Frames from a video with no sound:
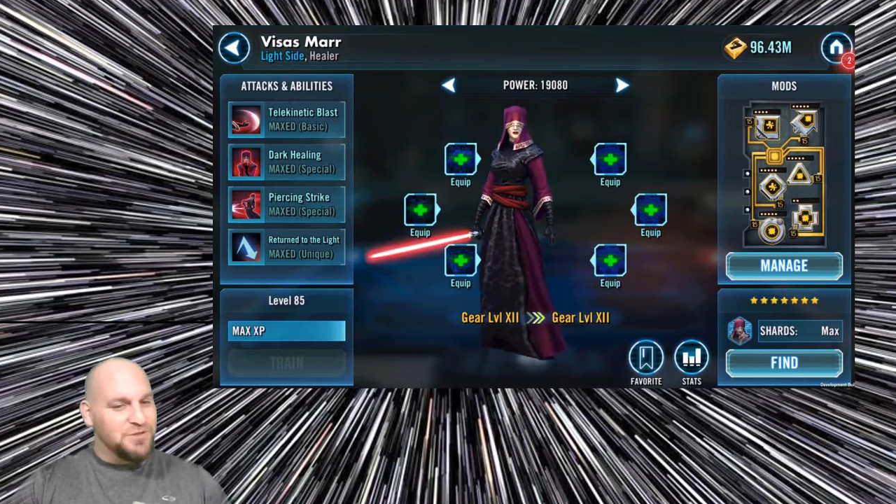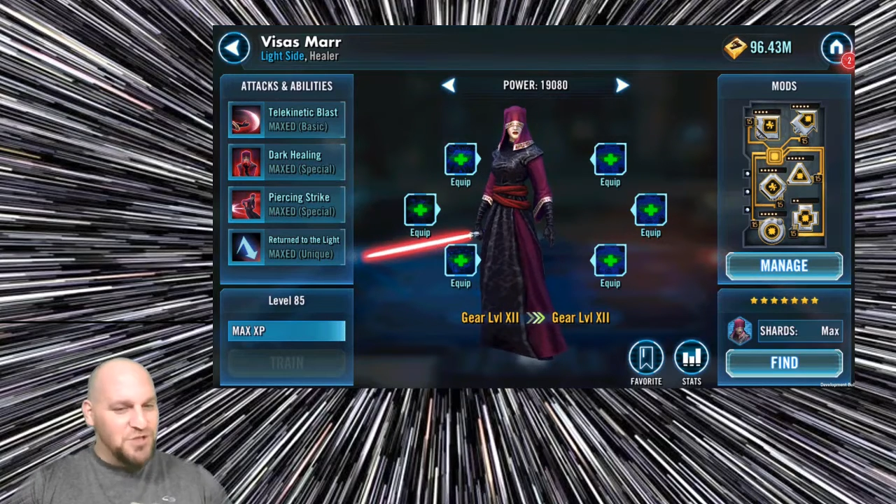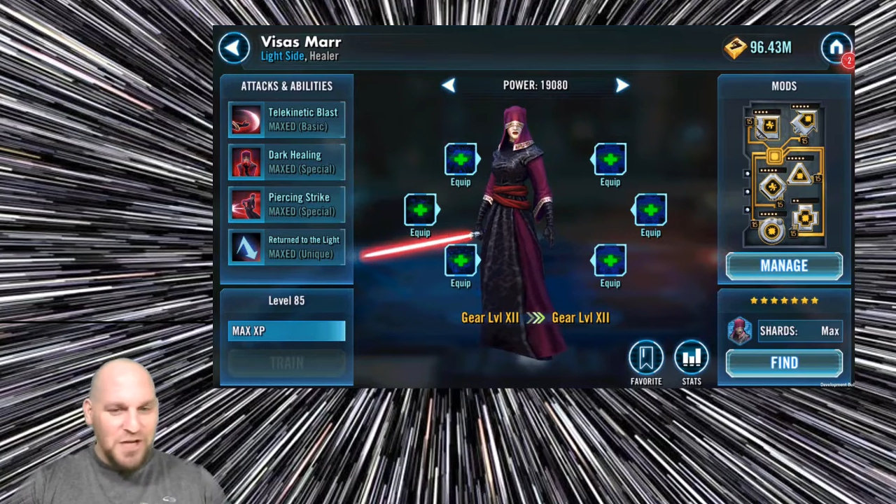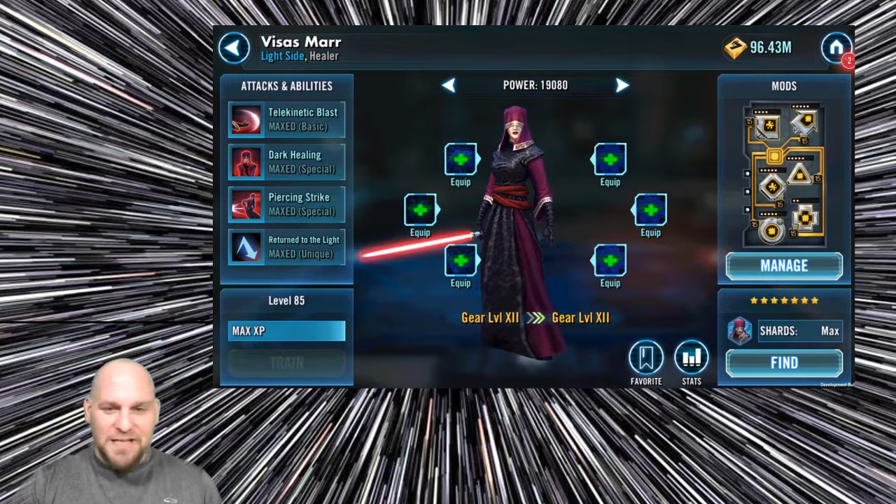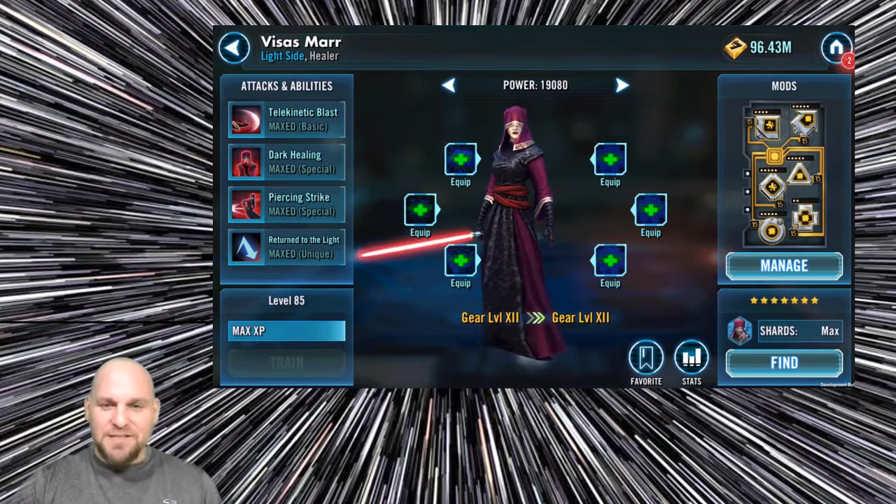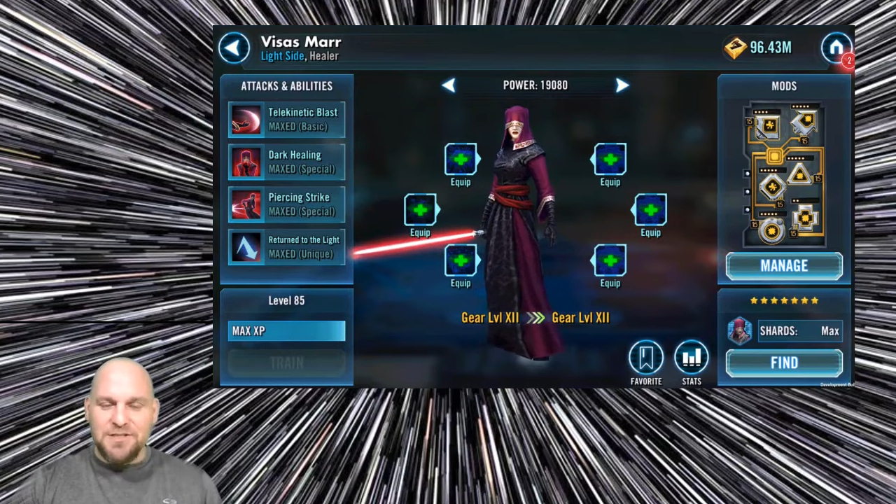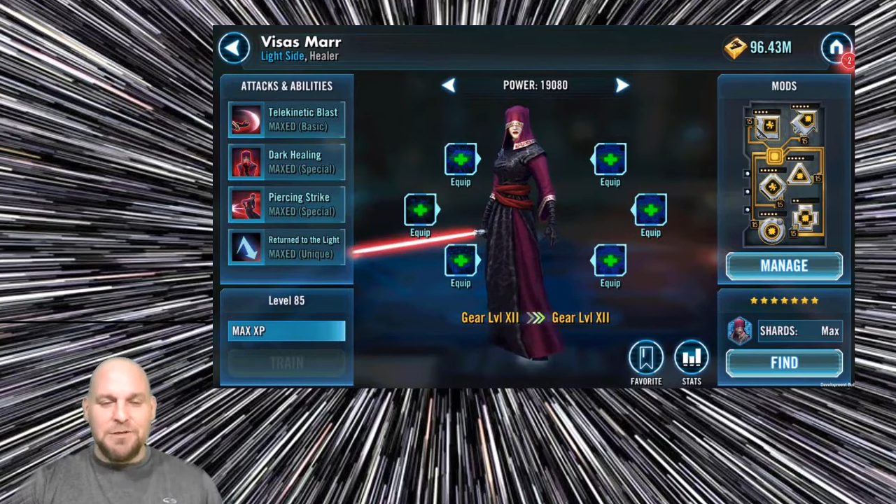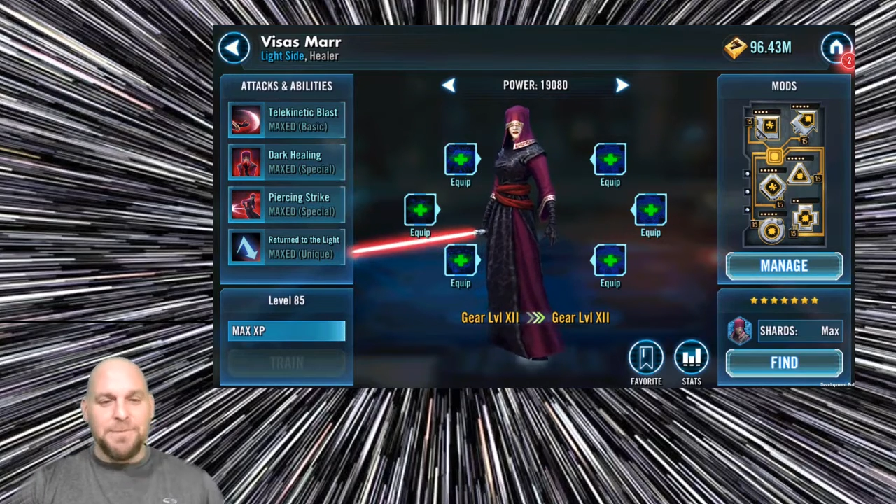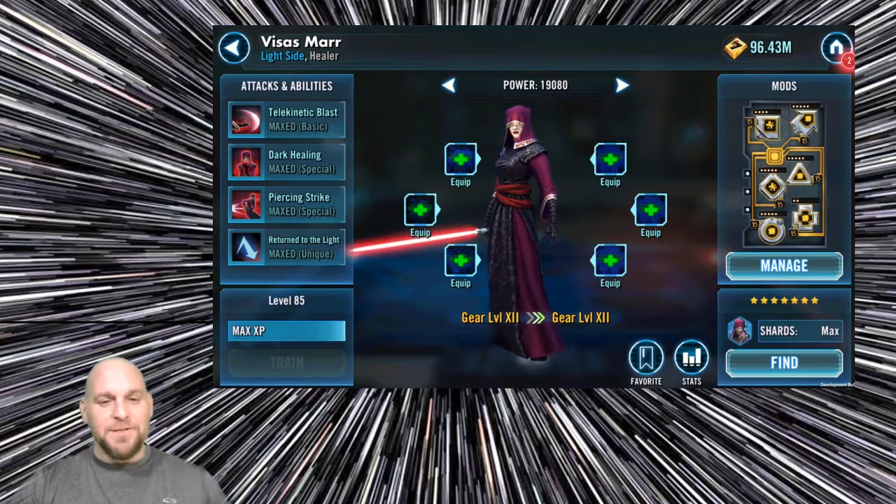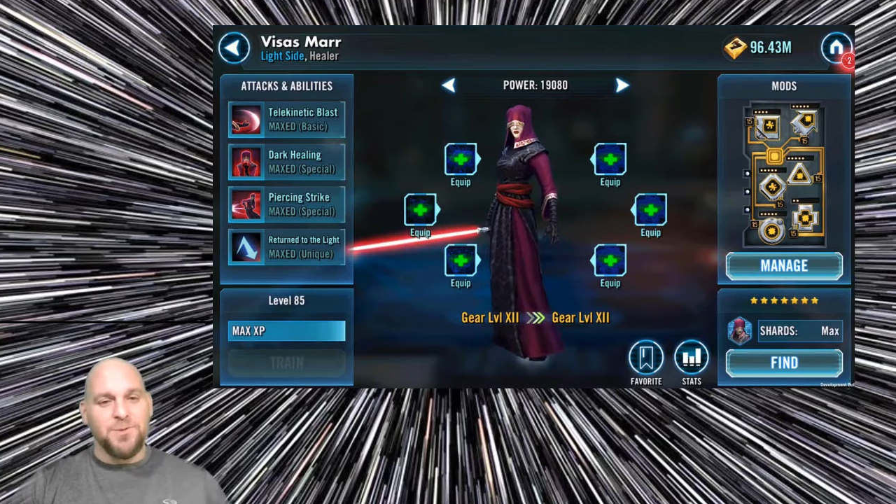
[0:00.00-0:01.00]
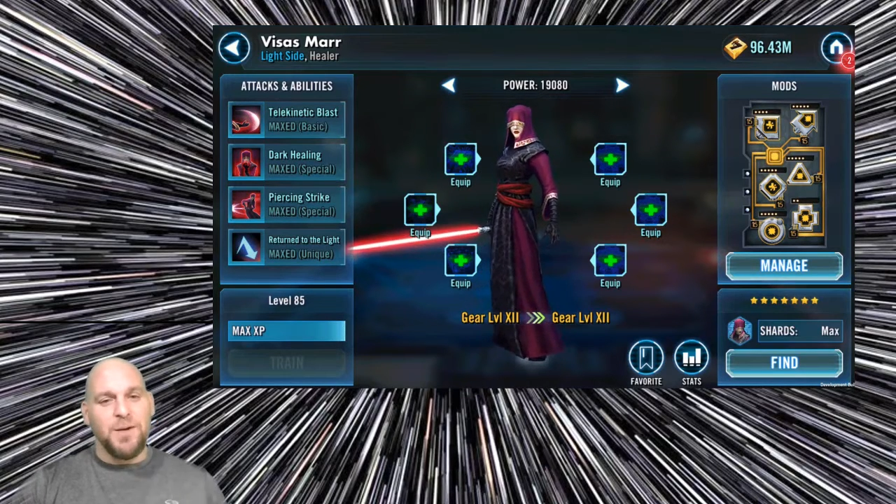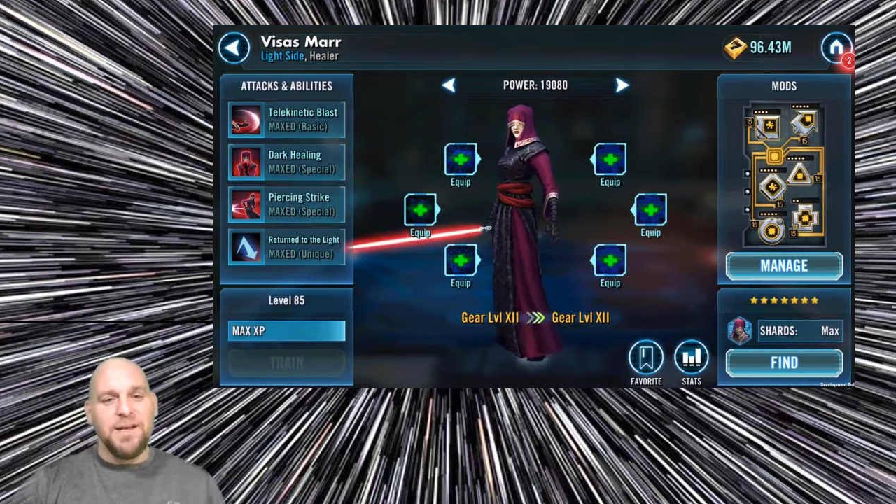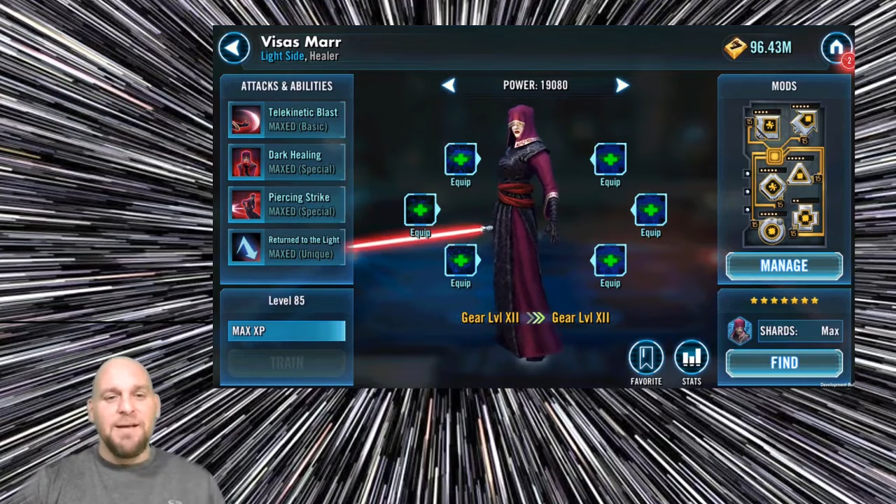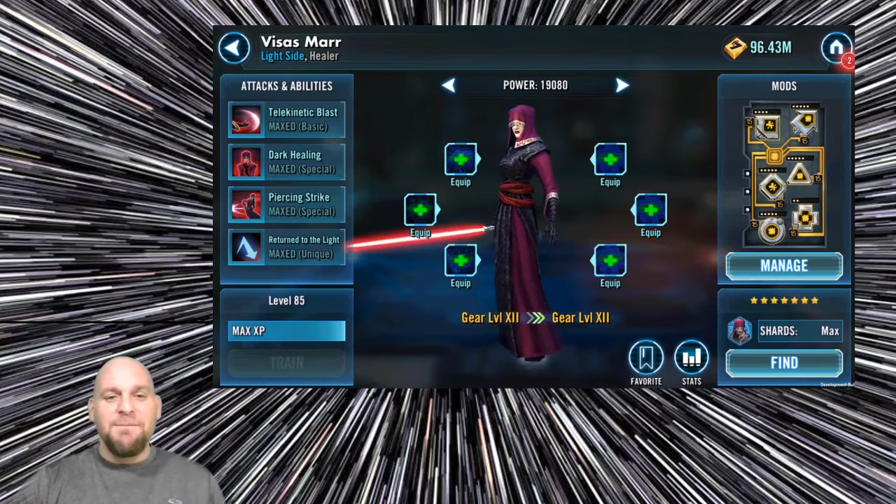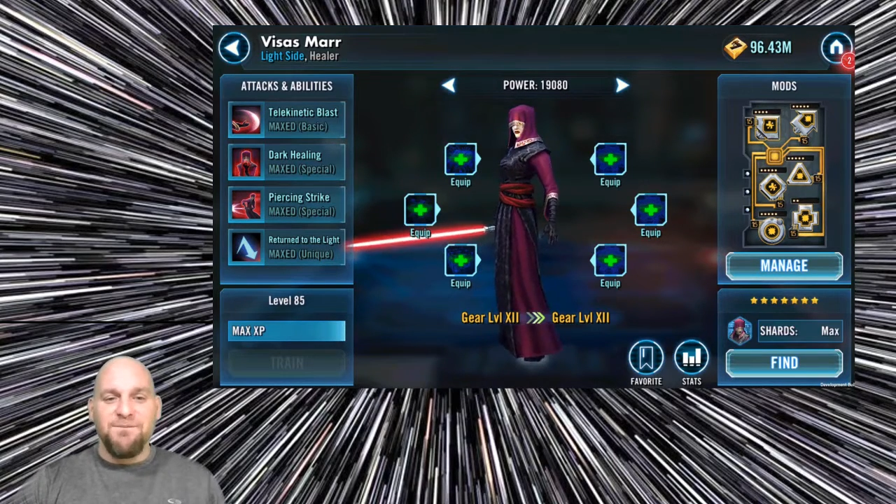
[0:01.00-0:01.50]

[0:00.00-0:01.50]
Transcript: Just super sweet.